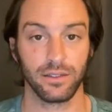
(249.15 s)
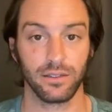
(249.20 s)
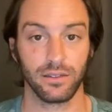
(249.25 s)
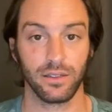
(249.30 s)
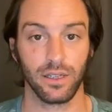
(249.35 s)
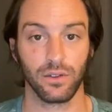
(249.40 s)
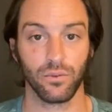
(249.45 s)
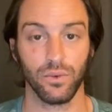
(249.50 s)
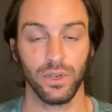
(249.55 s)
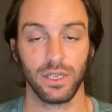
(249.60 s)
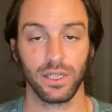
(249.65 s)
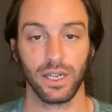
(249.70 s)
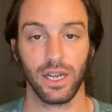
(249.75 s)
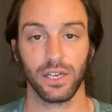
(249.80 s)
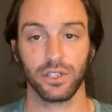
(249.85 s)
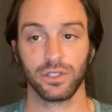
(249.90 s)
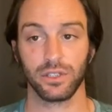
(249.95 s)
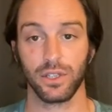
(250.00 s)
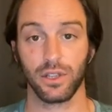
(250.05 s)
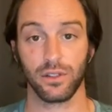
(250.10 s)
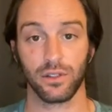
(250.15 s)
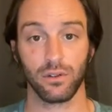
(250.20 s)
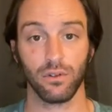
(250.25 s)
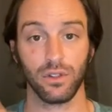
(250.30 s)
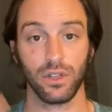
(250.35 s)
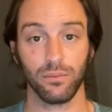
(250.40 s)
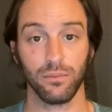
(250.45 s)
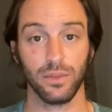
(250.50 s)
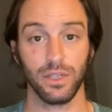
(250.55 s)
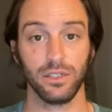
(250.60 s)
Like we can actually throw
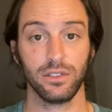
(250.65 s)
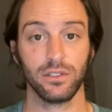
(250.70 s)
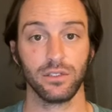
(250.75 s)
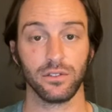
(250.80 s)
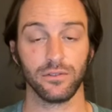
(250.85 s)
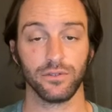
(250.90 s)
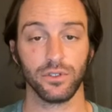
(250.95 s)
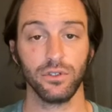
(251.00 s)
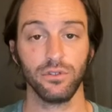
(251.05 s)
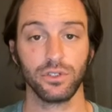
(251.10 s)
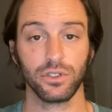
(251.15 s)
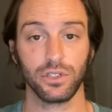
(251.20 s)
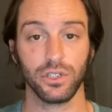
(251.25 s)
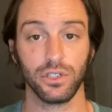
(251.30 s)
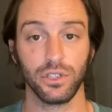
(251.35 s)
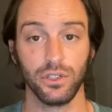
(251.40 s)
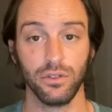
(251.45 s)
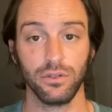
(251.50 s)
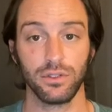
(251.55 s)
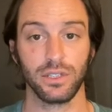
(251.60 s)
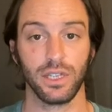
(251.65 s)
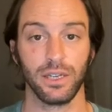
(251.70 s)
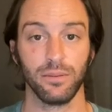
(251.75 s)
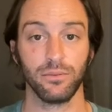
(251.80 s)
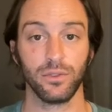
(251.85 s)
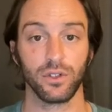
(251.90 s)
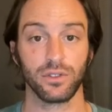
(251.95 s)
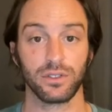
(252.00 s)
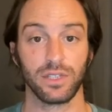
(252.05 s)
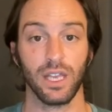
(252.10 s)
them into the future and use them
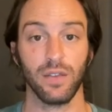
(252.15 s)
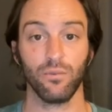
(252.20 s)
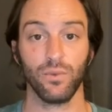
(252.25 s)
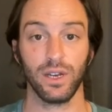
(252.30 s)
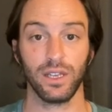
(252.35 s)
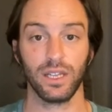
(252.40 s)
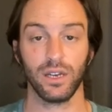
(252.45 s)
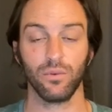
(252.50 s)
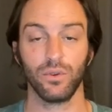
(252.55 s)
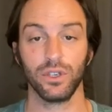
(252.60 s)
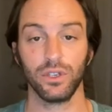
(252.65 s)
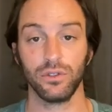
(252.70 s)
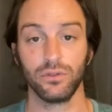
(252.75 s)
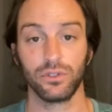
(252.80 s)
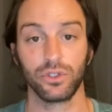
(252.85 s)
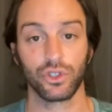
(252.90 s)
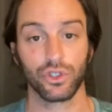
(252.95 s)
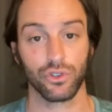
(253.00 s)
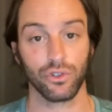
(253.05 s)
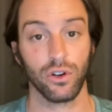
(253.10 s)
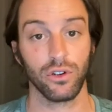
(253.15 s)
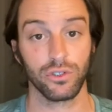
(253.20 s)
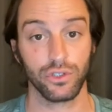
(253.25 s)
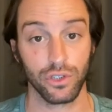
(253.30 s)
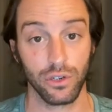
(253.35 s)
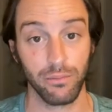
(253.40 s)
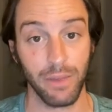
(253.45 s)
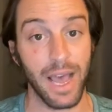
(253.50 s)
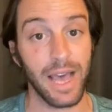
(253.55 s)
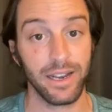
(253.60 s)
the same way that we use tra-
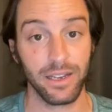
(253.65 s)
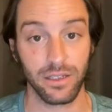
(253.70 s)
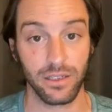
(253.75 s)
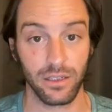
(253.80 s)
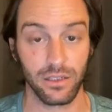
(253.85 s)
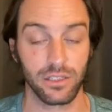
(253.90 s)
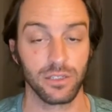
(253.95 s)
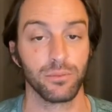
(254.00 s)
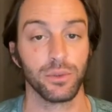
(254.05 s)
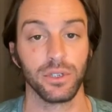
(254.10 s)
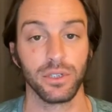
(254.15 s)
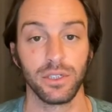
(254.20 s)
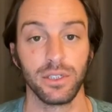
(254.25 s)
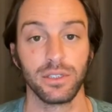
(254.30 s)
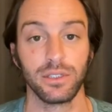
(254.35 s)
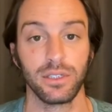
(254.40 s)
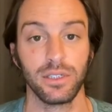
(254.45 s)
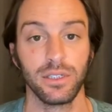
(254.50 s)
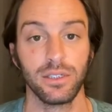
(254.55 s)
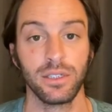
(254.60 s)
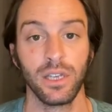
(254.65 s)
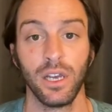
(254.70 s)
traumatic experiences